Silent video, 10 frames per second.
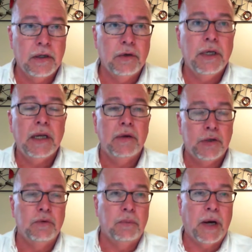you
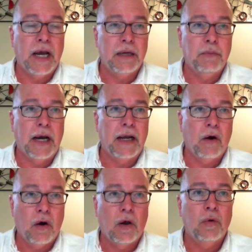need to abide
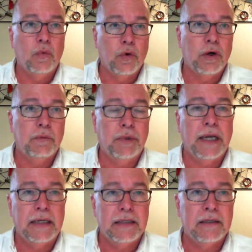by all
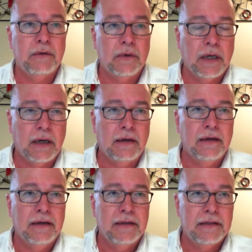workplace uh,